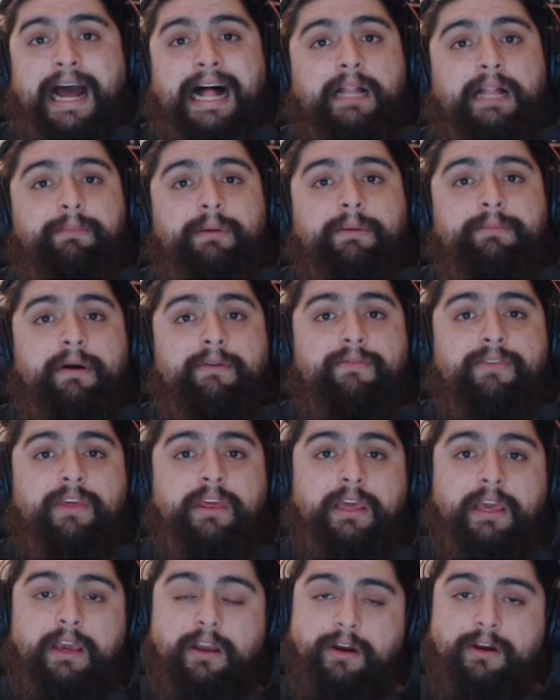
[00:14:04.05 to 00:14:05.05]

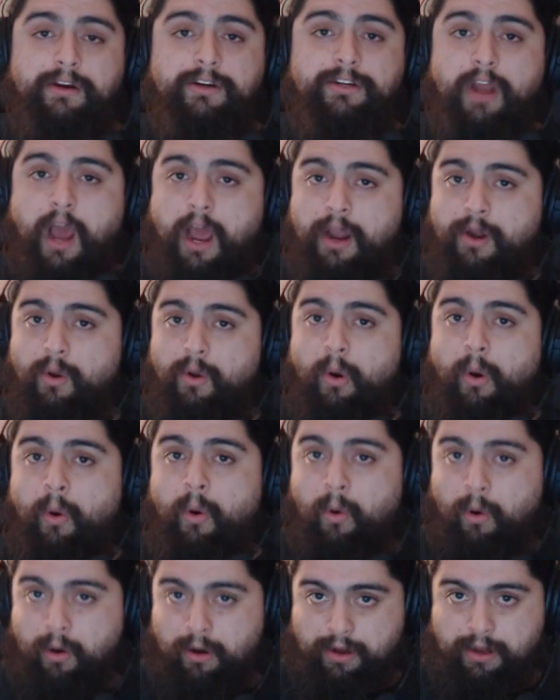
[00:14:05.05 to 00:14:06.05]

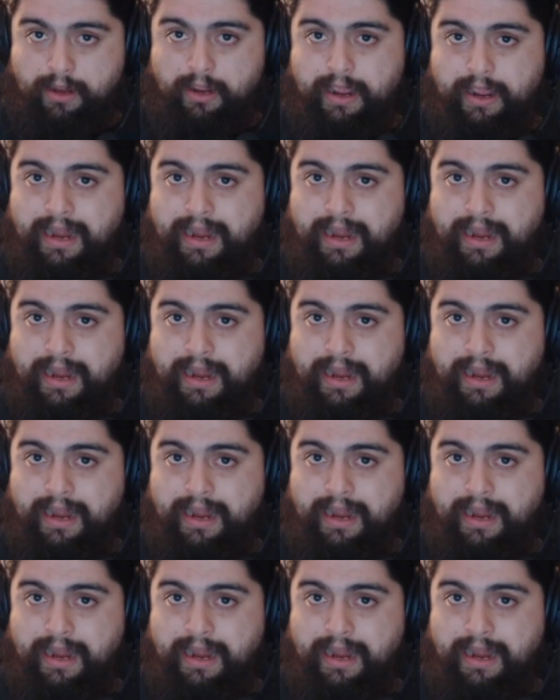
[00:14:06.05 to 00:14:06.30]
albumoftheyear.org,